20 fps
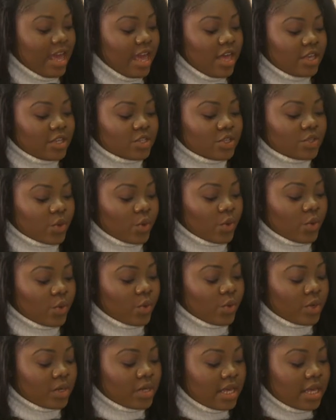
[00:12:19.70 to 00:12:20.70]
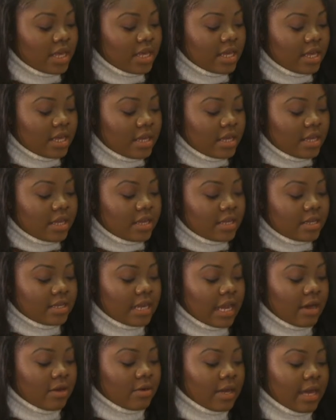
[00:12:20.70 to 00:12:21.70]
So
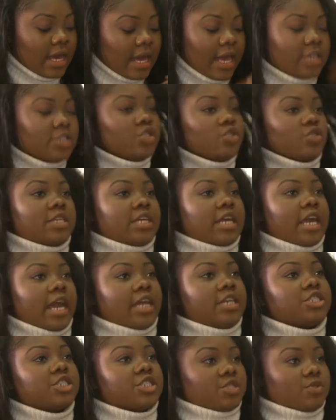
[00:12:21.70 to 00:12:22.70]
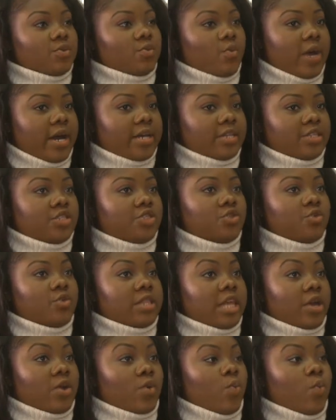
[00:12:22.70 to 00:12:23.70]
now education wise, so
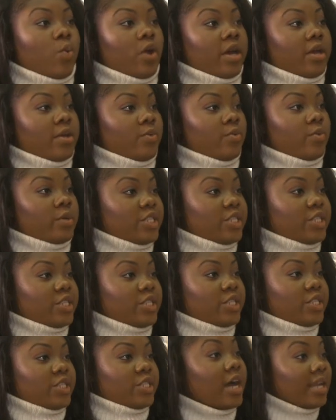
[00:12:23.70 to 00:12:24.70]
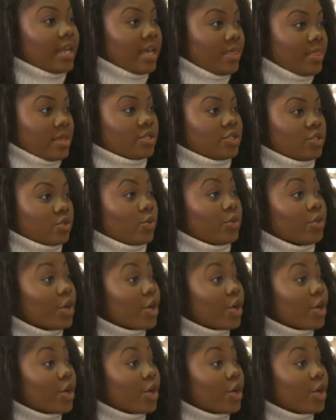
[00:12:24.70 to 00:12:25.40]
like what was taught in the school, the